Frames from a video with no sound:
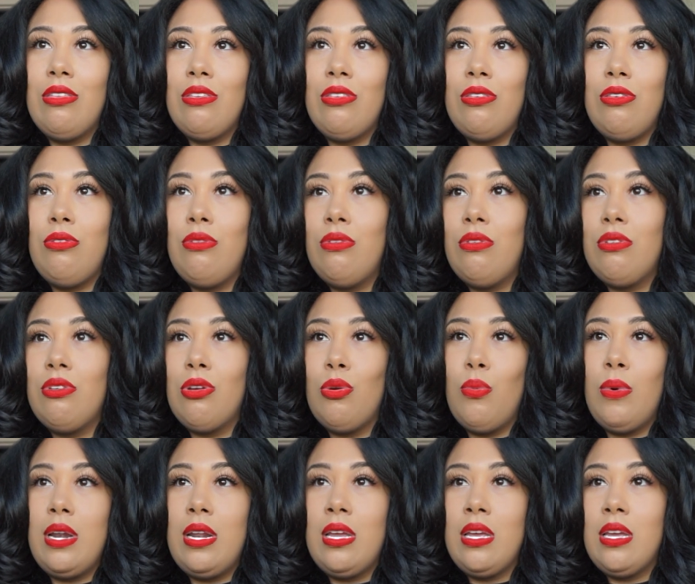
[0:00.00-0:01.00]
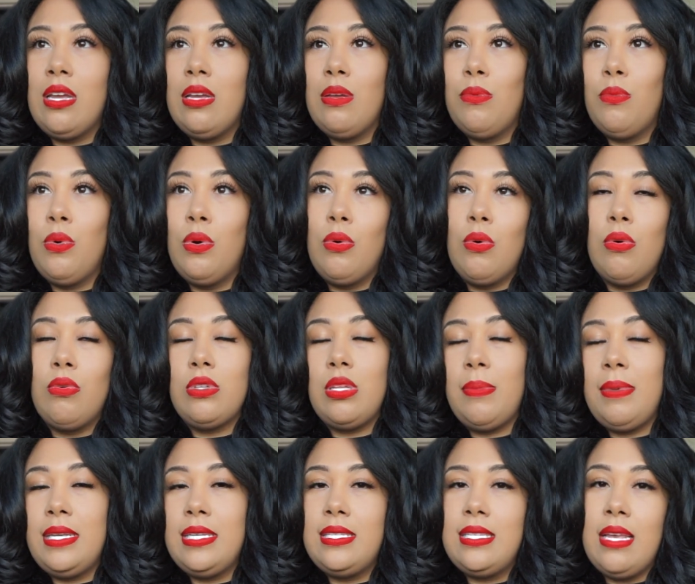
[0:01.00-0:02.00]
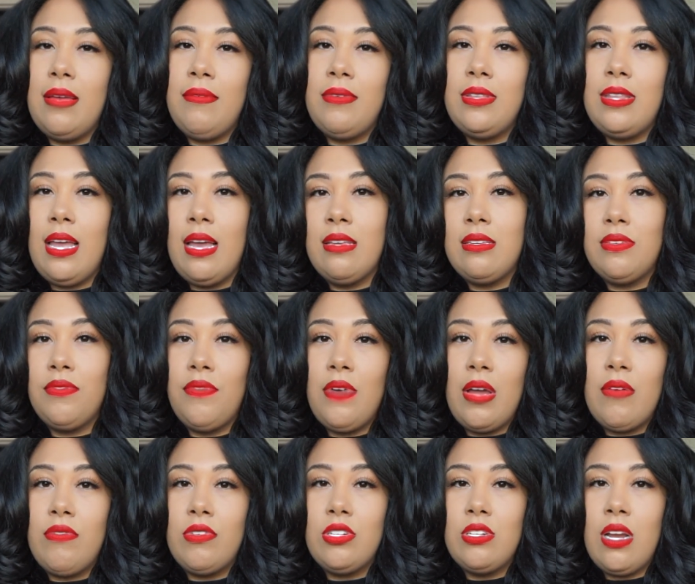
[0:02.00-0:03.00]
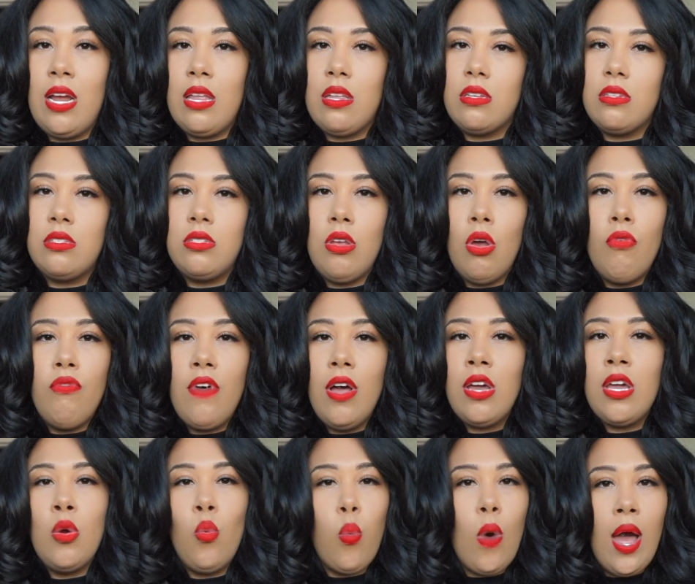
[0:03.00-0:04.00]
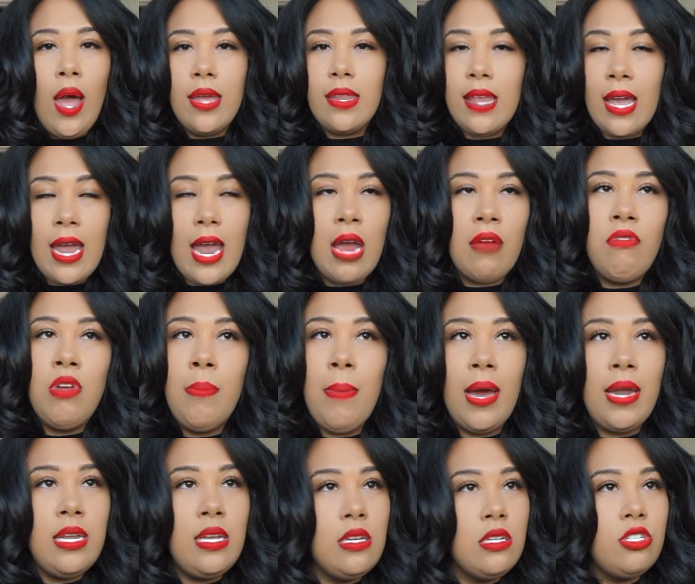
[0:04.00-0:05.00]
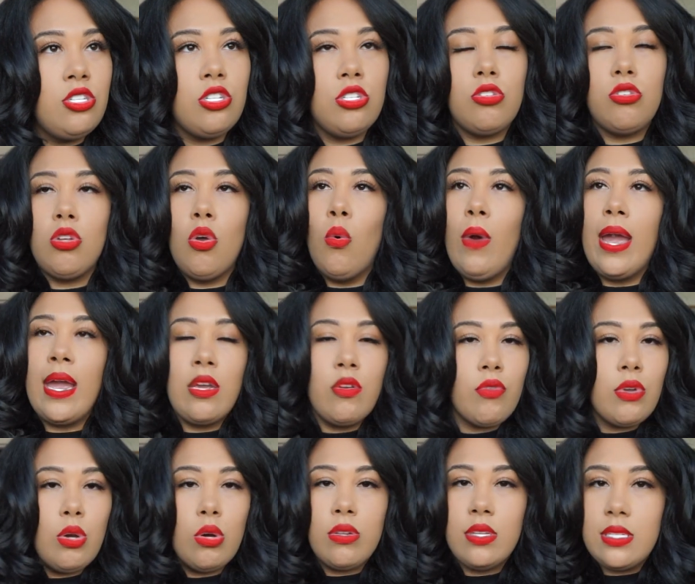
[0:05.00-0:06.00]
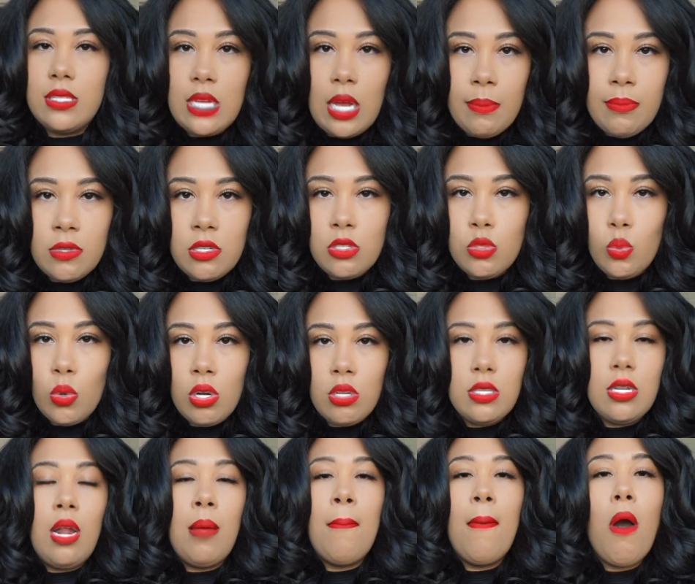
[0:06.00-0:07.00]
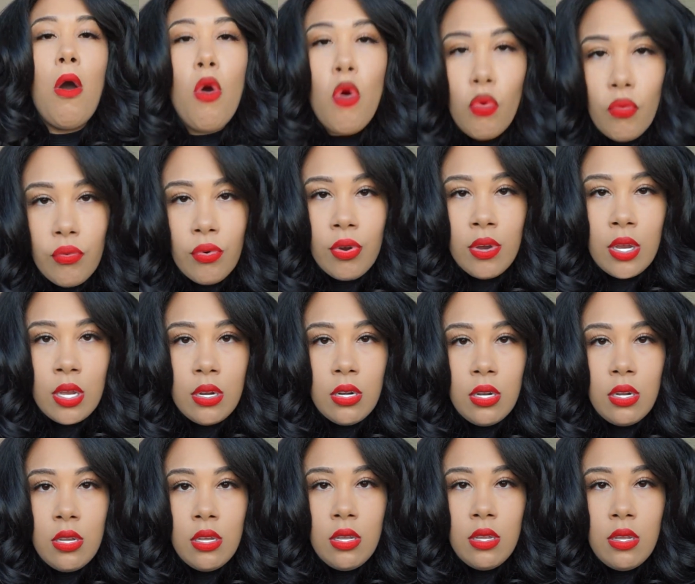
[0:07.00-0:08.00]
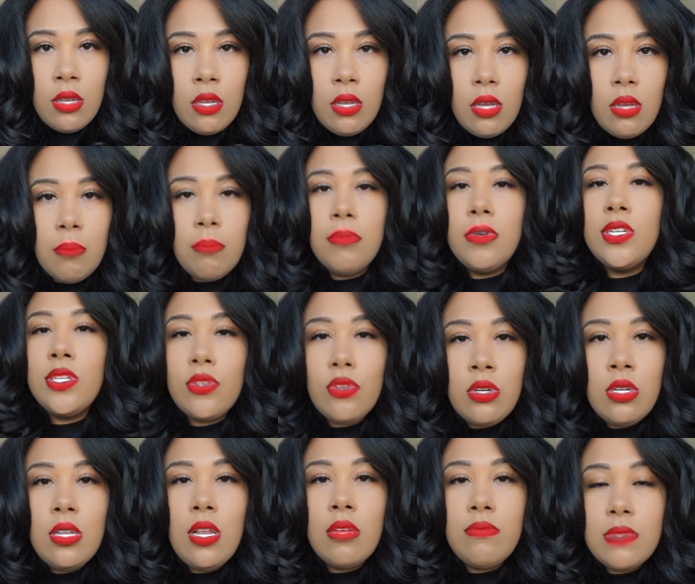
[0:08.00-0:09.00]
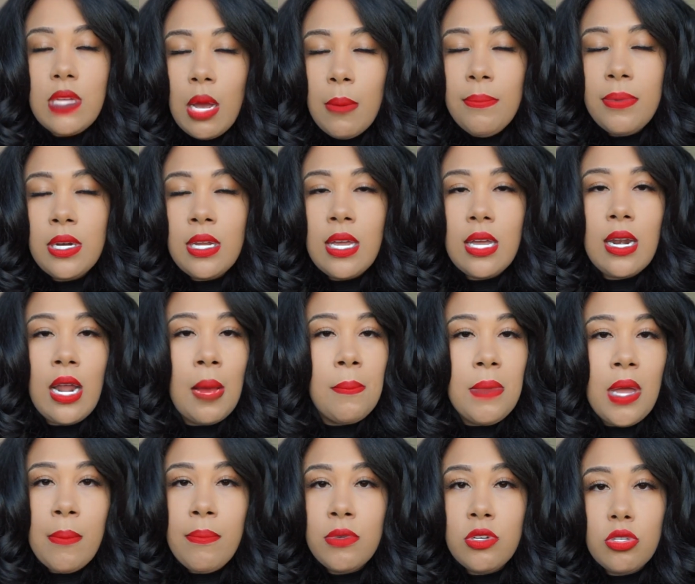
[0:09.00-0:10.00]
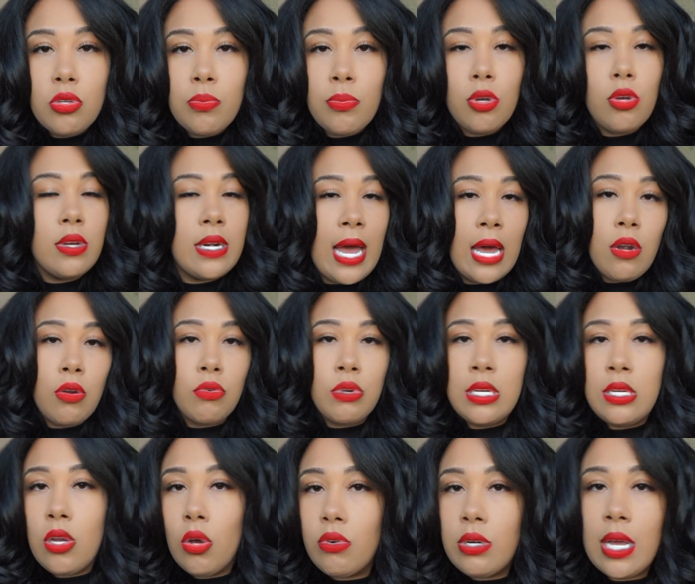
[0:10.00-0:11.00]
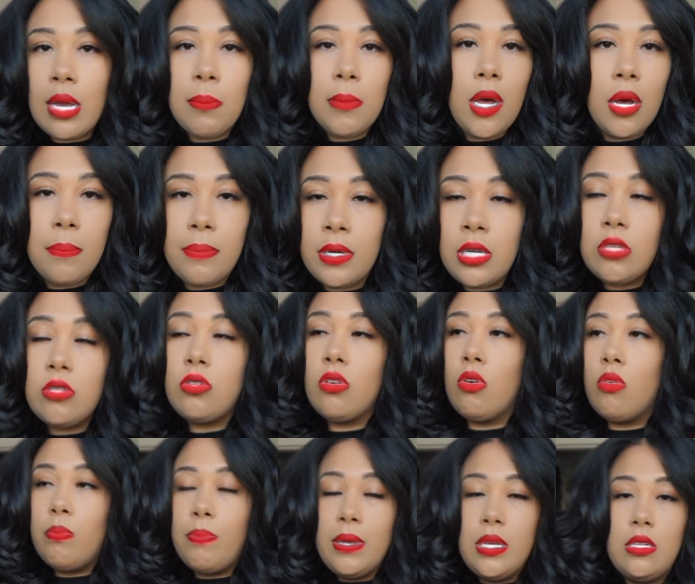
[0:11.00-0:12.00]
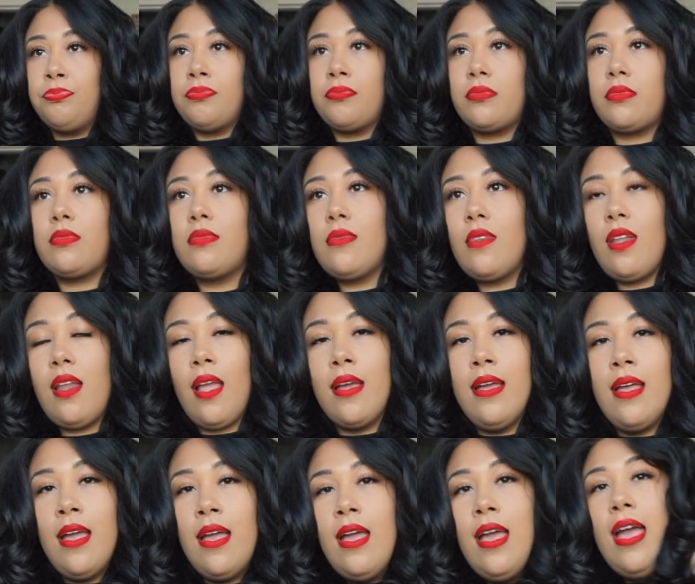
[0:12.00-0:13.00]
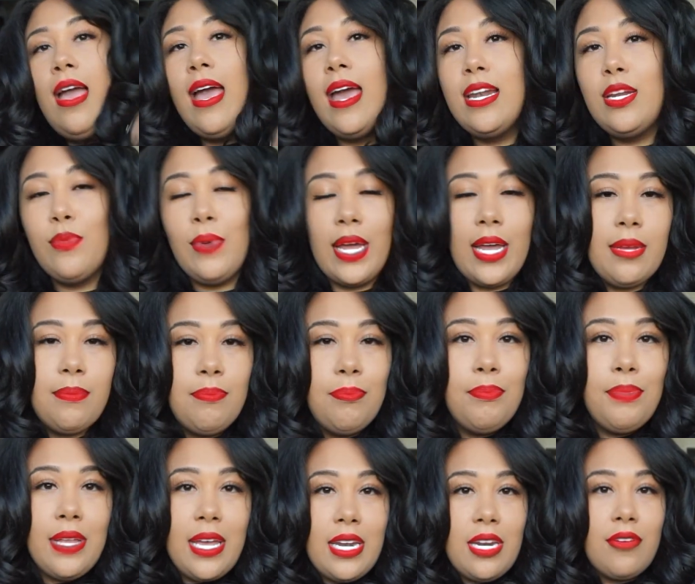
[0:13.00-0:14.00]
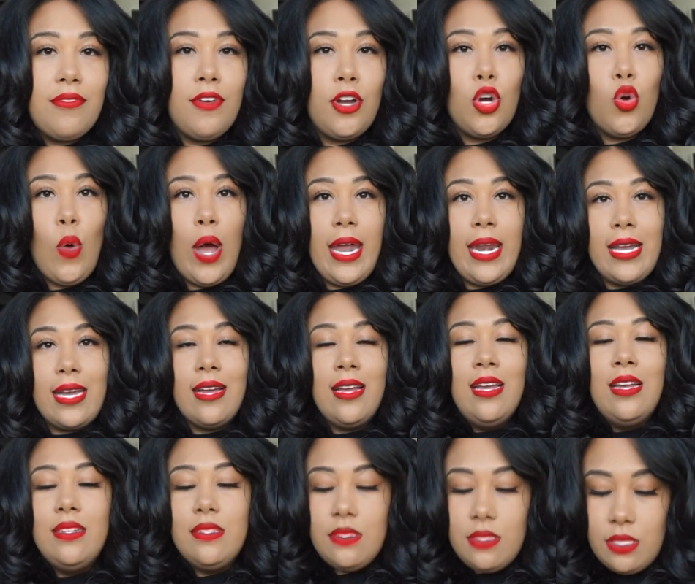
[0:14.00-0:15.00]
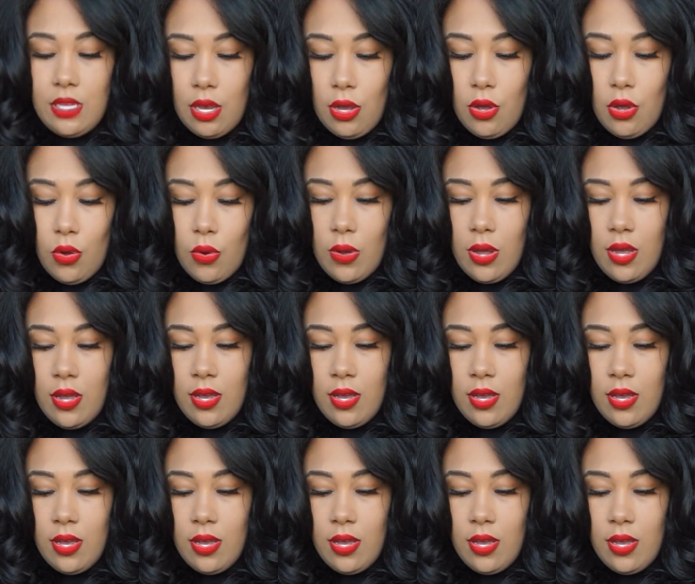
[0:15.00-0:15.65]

Your wedding won't only be $7,500. So fucking what? Like, everybody is just so angry all the time in this world, and I'm over it. Misery loves company, and I'm not miserable, and I don't need no damn company, so peace. Anyway, planning for our wedding. So